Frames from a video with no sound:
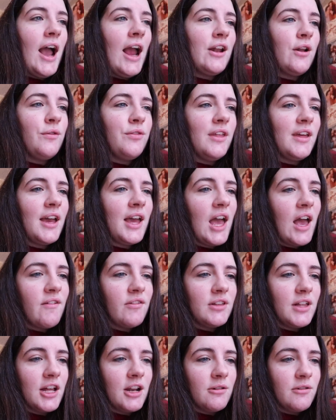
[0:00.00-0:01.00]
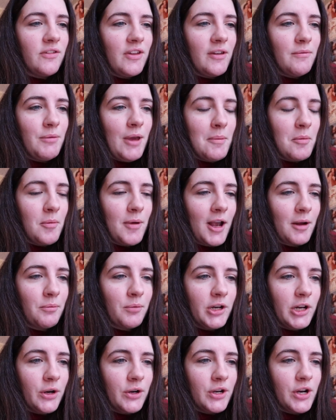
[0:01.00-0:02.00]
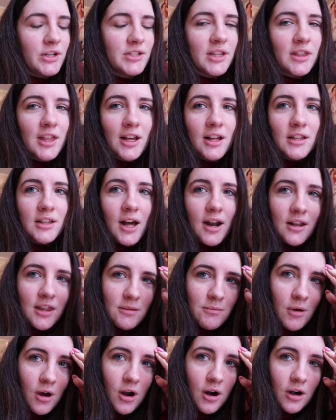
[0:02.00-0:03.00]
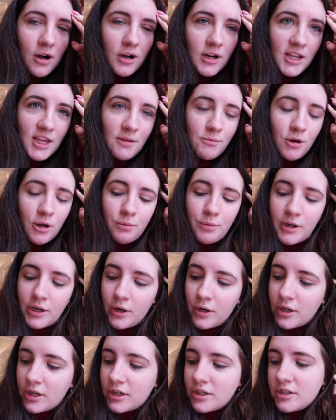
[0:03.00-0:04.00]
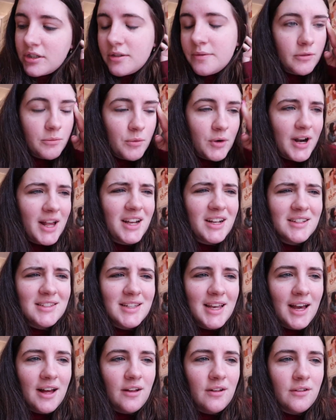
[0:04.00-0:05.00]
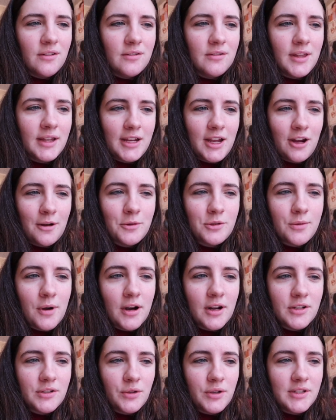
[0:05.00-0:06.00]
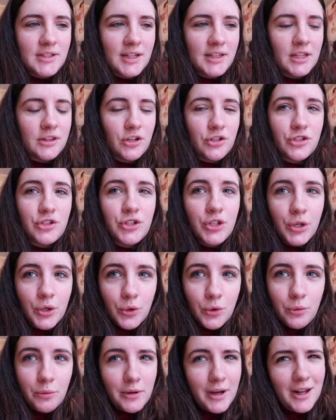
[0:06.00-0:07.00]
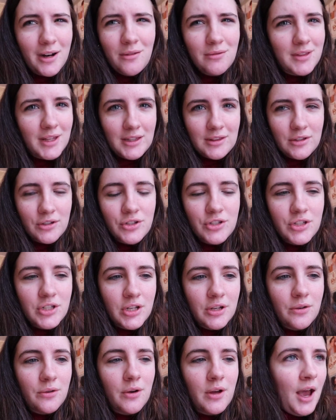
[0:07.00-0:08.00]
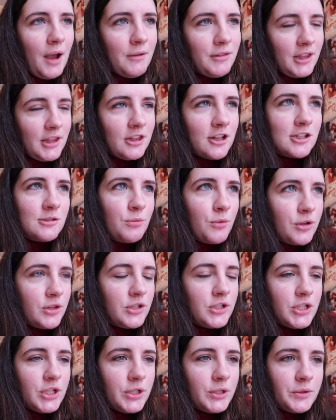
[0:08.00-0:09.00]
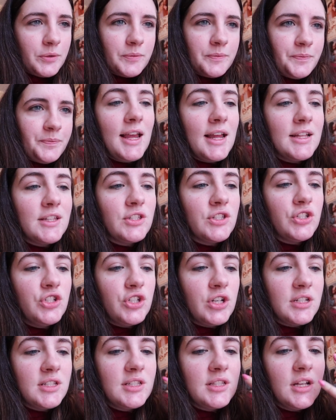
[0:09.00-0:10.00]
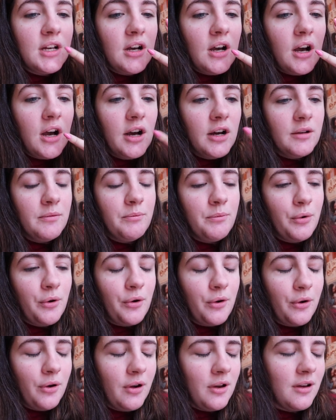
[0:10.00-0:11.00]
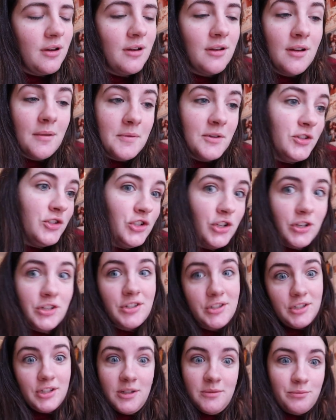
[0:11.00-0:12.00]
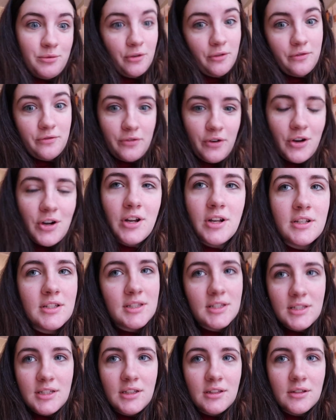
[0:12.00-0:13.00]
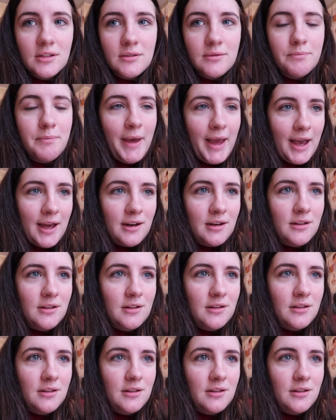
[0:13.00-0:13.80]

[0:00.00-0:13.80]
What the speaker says: I don't think I have a lot of paperback pre-orders. I think a lot of them are ebook pre-orders. From what I could tell, like Ingram Spark was only saying that there's two, but I don't think there's two. I would think there's more than two. It's just the unproofed for, it's still bad.